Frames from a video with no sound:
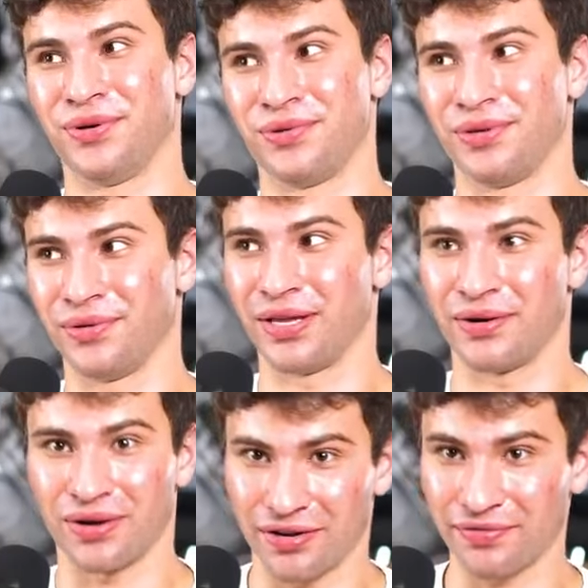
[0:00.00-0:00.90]
you don't, you
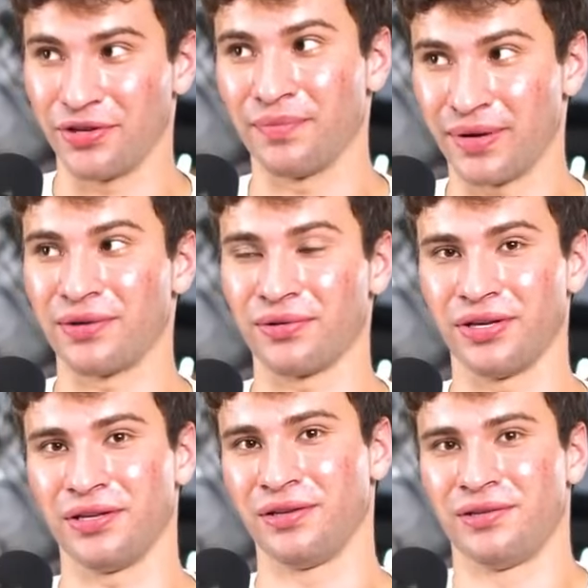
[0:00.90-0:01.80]
let off and you
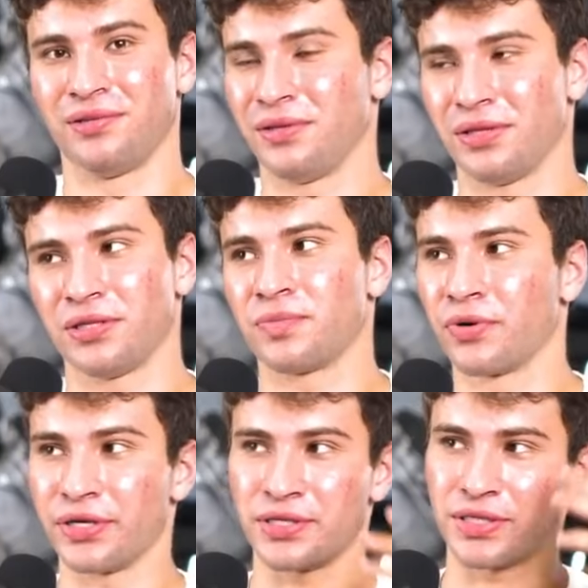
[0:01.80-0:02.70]
pedal it.
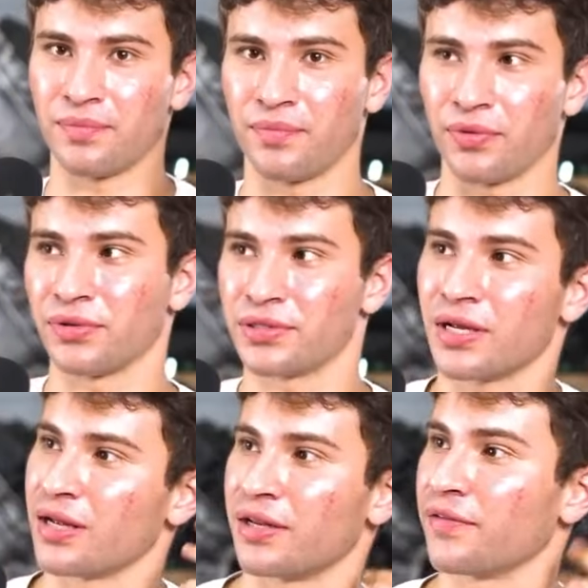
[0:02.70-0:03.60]
It's pretty simple.
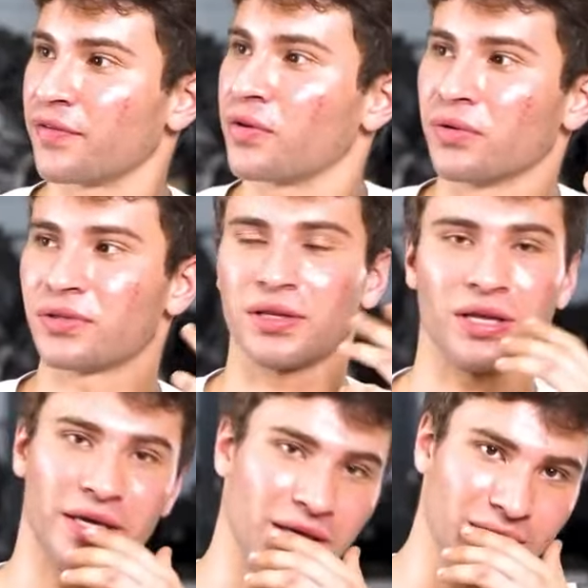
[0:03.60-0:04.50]
It's not difficult
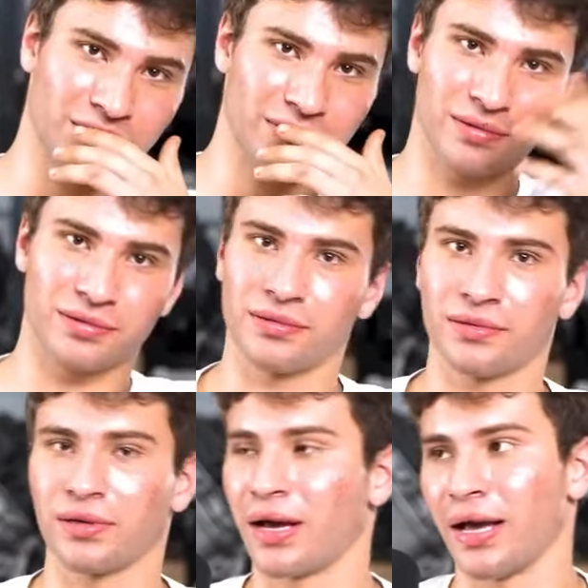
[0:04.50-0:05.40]
to like.
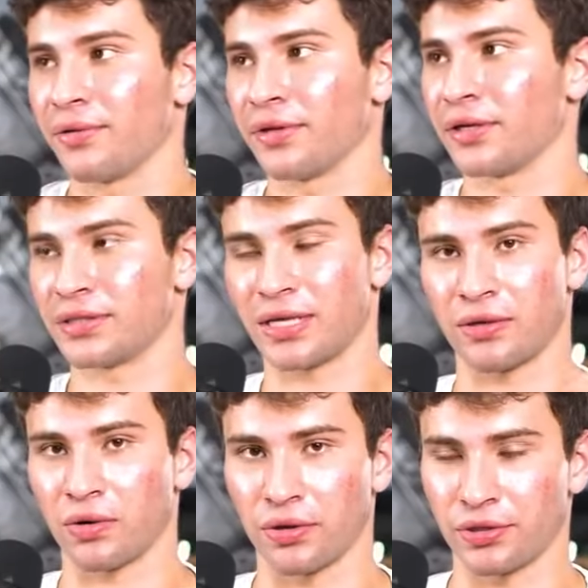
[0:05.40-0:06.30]
I don't think it's
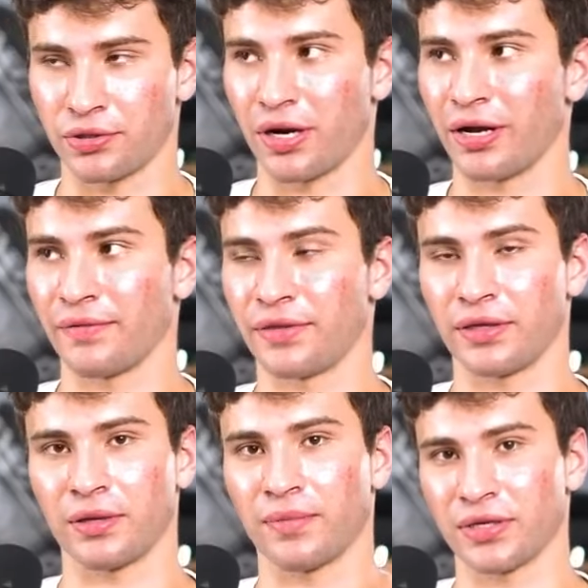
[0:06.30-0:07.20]
that hard to drive.
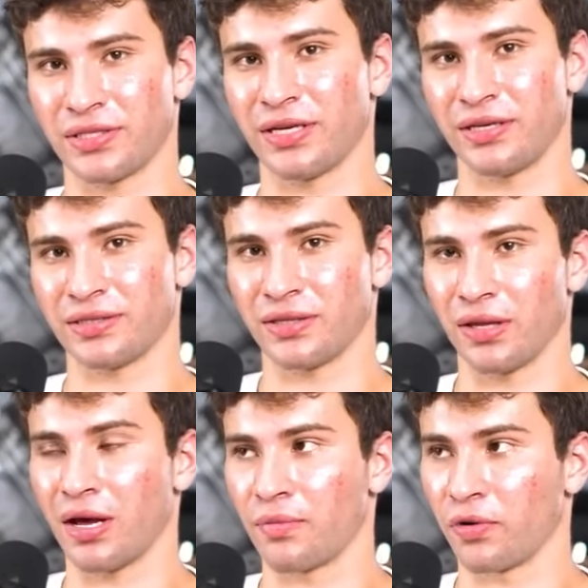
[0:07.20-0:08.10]
I think the Mustang
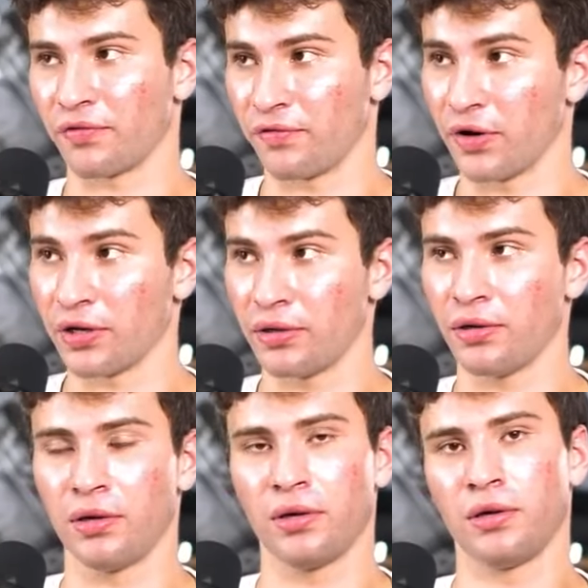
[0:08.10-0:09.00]
is a lot more
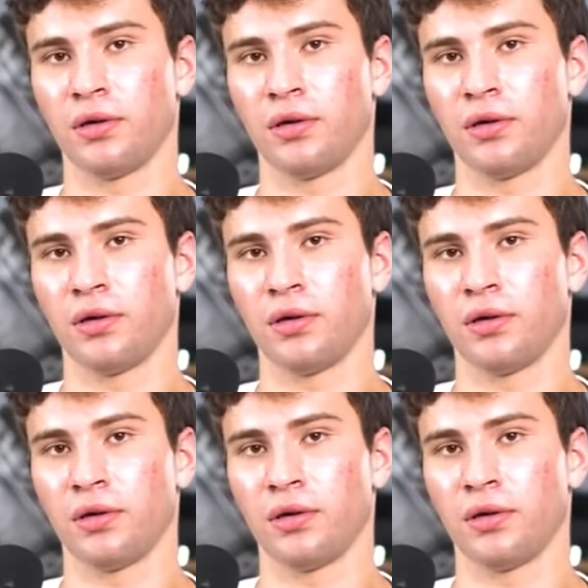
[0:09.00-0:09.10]
fun.